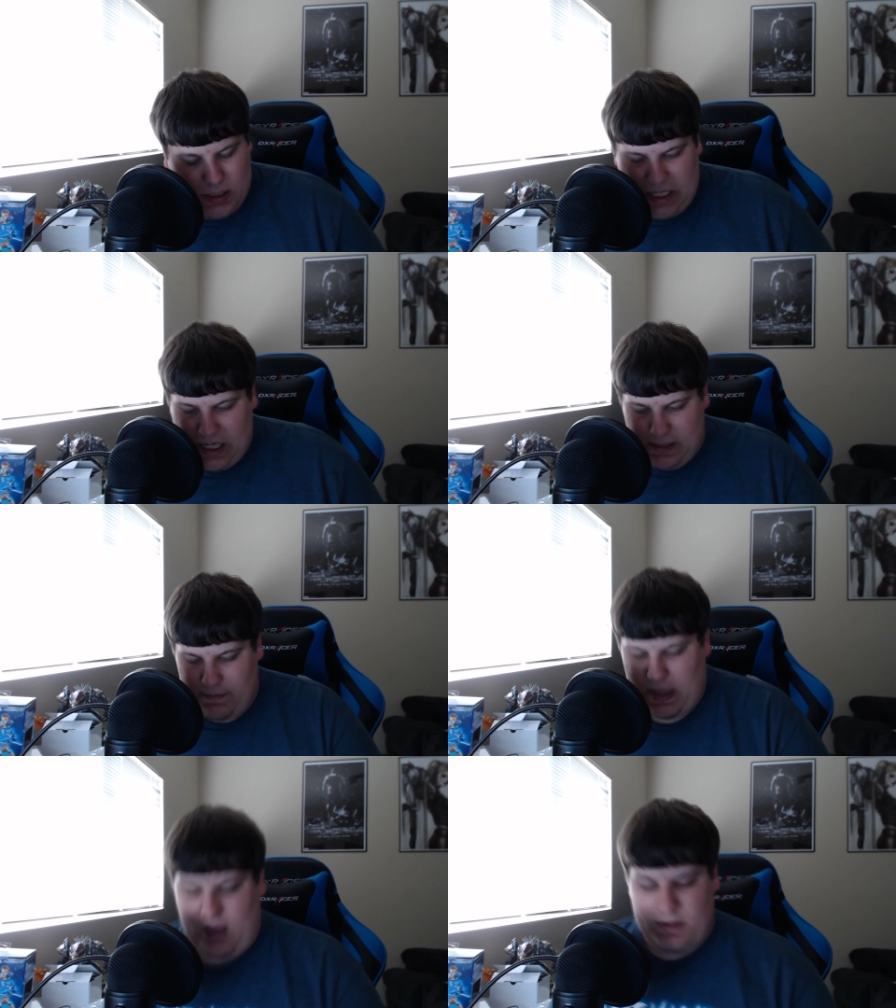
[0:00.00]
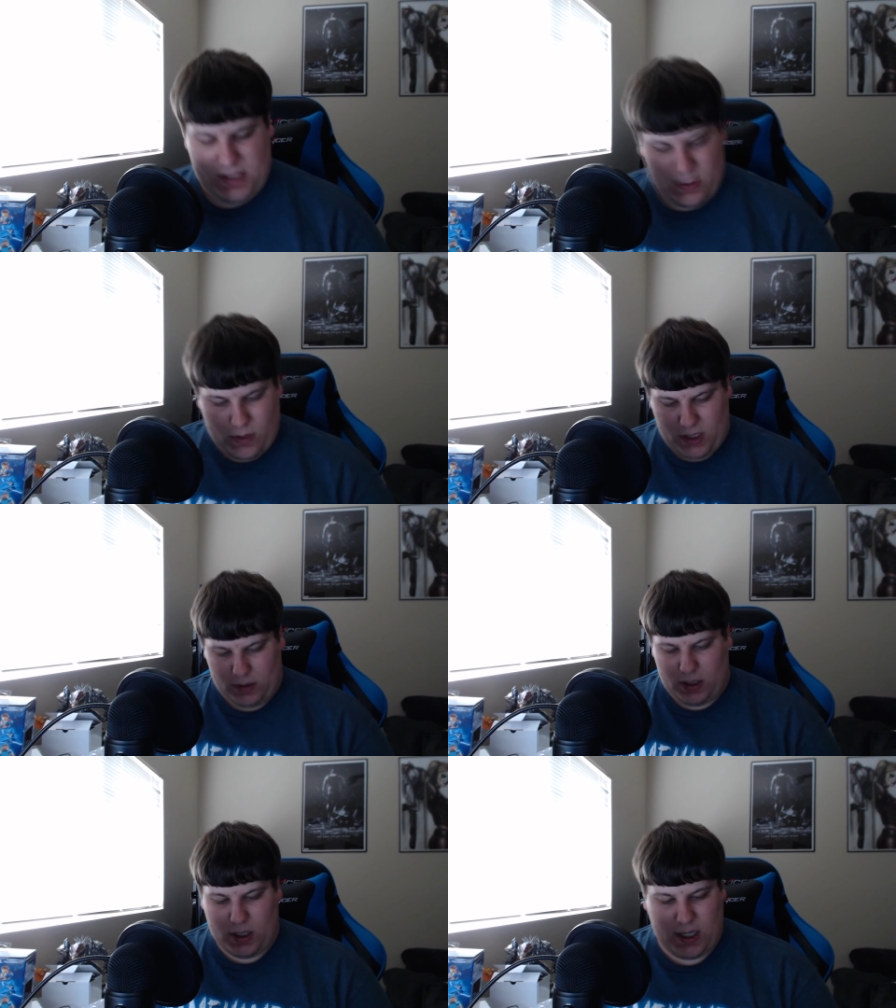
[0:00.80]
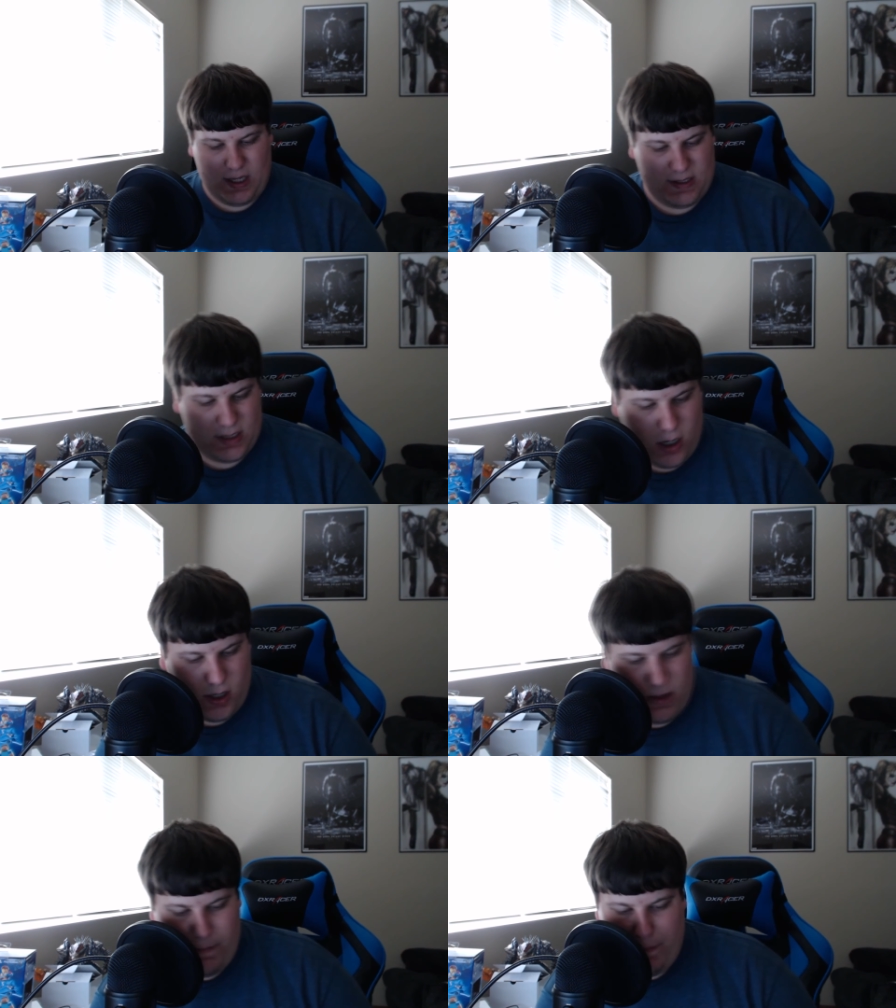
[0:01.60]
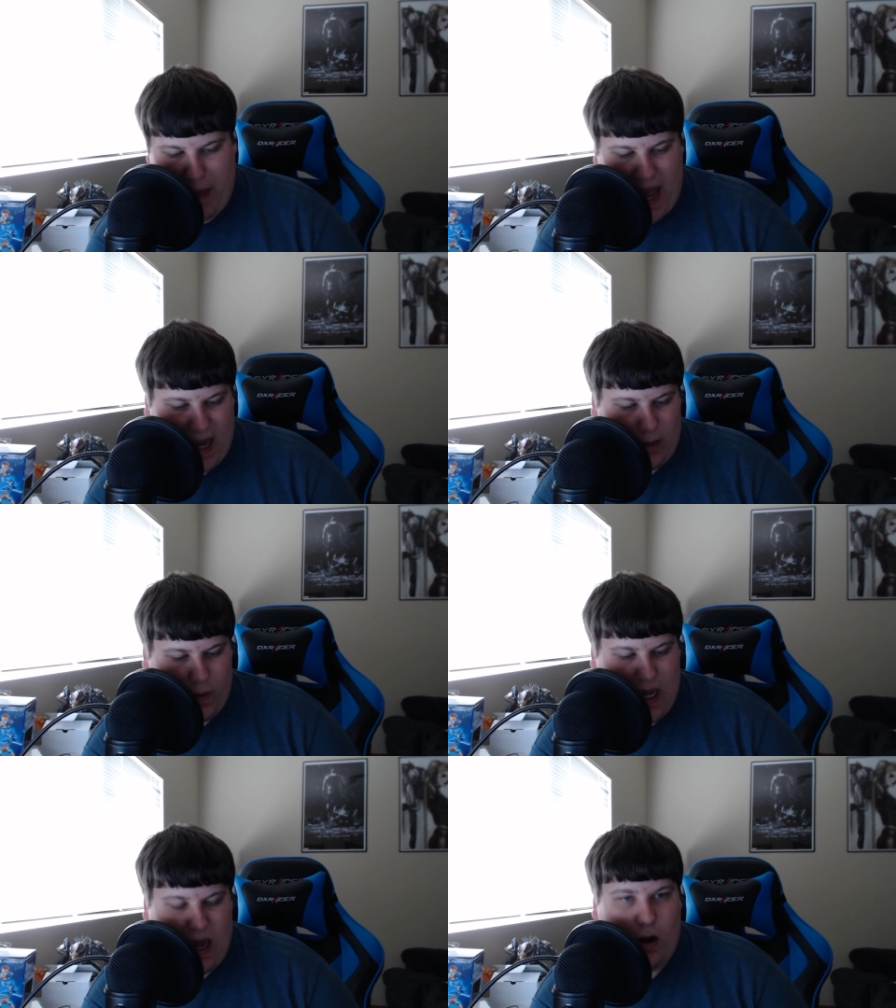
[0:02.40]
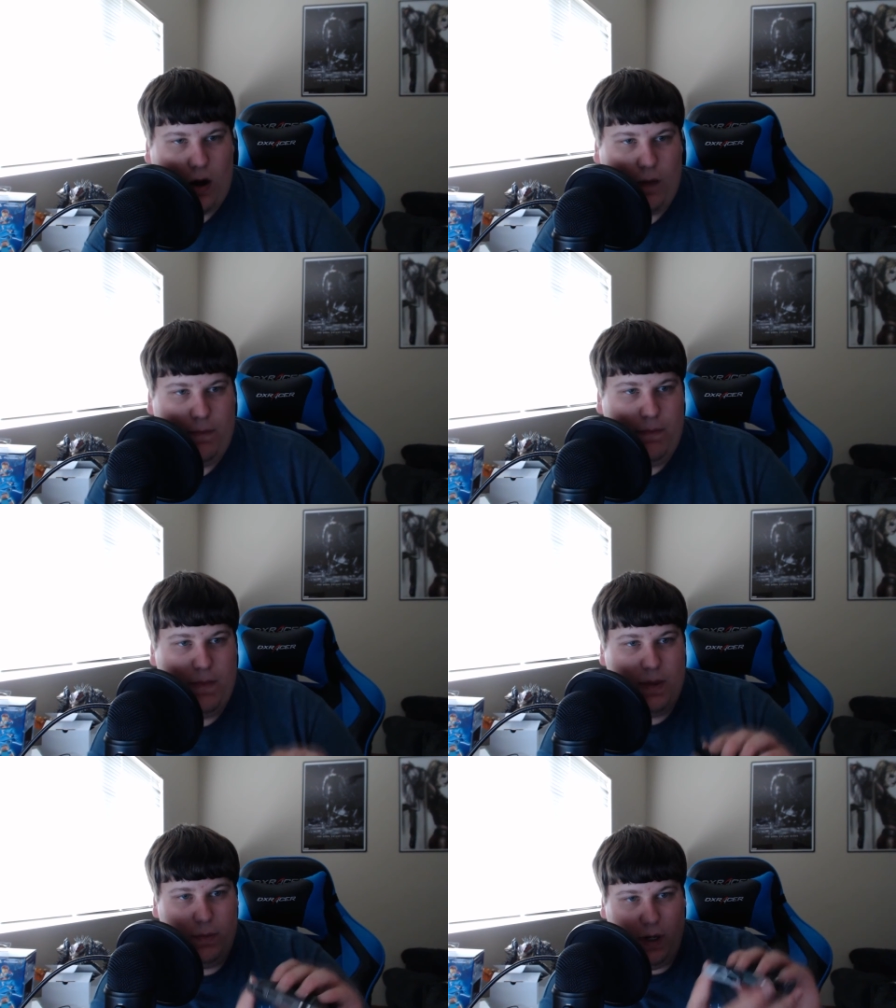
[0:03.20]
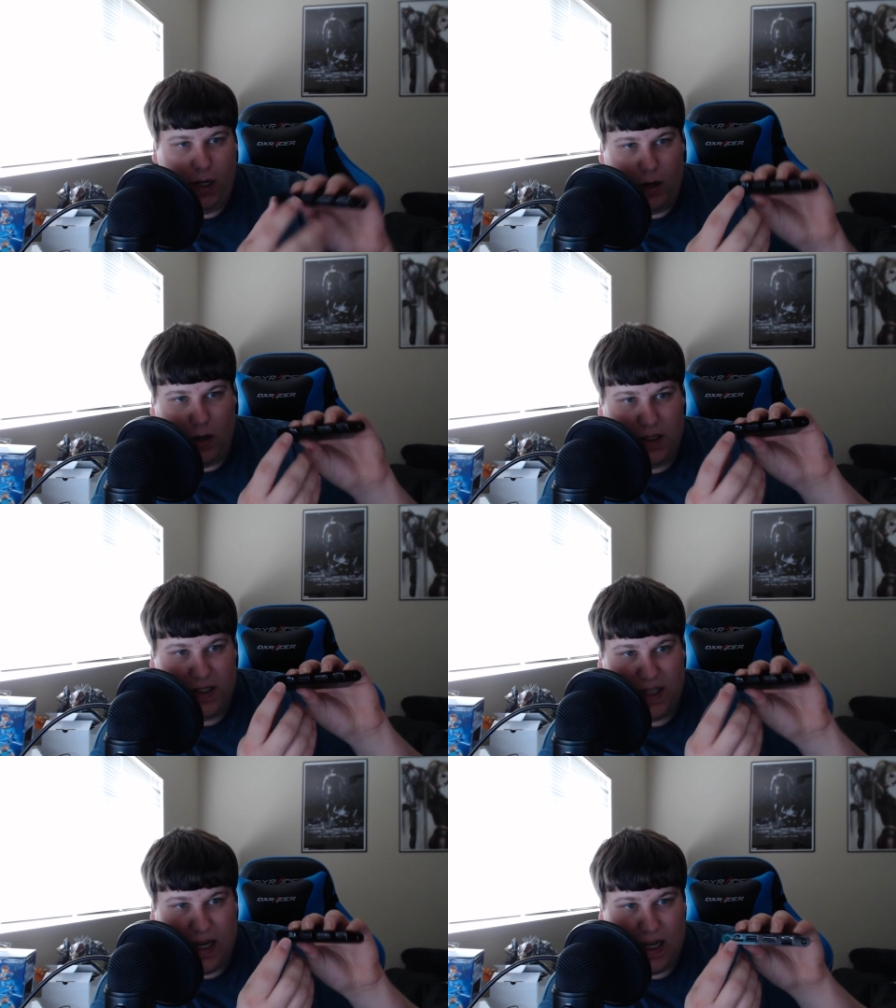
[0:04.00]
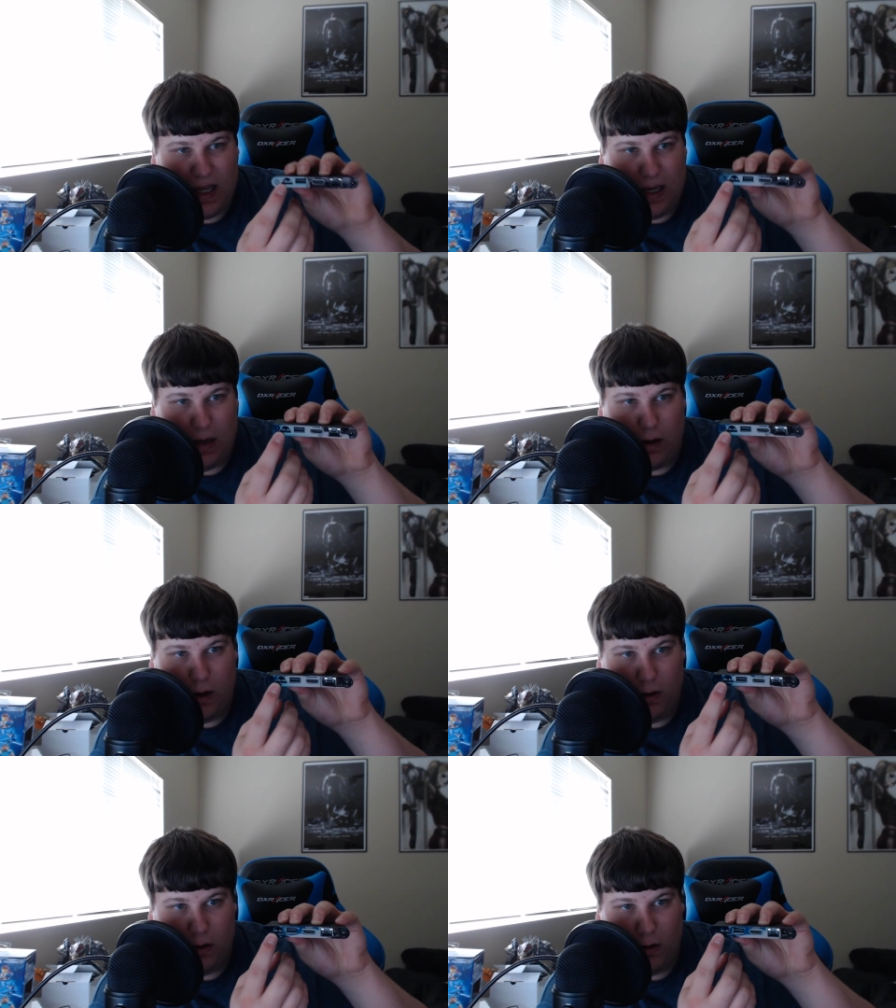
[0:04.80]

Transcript: How it's going to look is on the back, we got our memory card slot here.